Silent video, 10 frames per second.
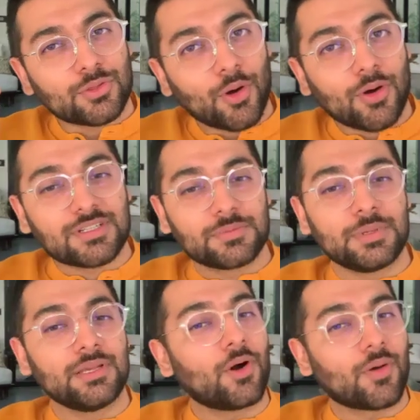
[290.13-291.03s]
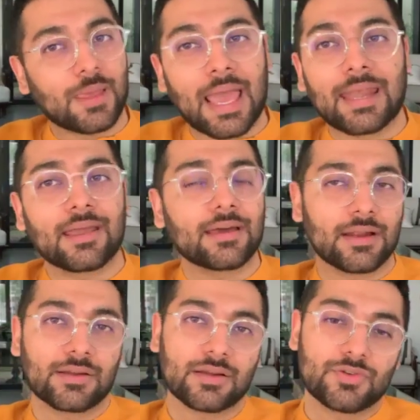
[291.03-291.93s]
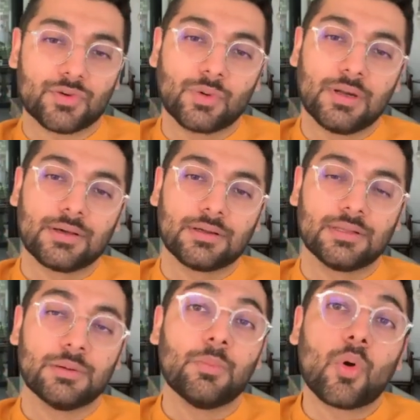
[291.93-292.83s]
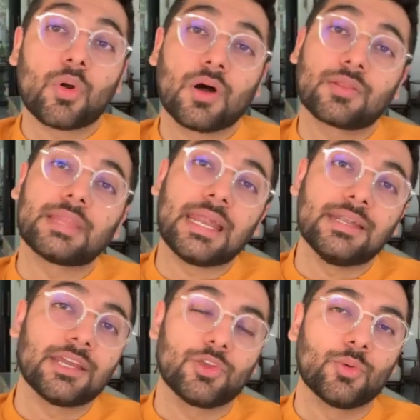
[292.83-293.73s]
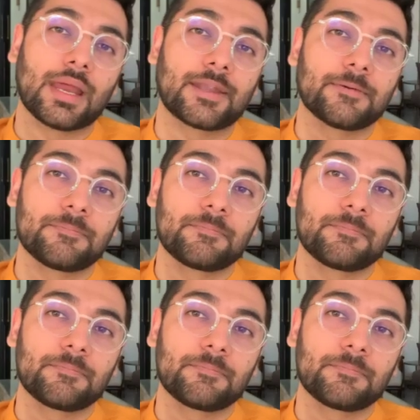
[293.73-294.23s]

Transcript: thoughts be organic and uncontrolled, the more authentic you get.